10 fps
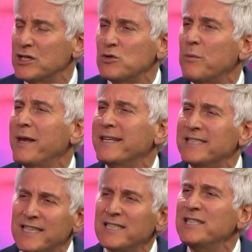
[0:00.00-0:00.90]
This woman had
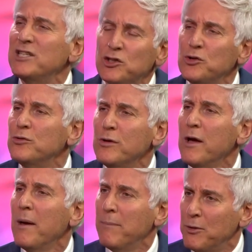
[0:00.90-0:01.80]
62
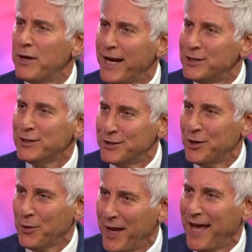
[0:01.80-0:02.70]
mutations in
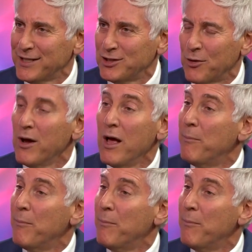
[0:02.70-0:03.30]
her cancer,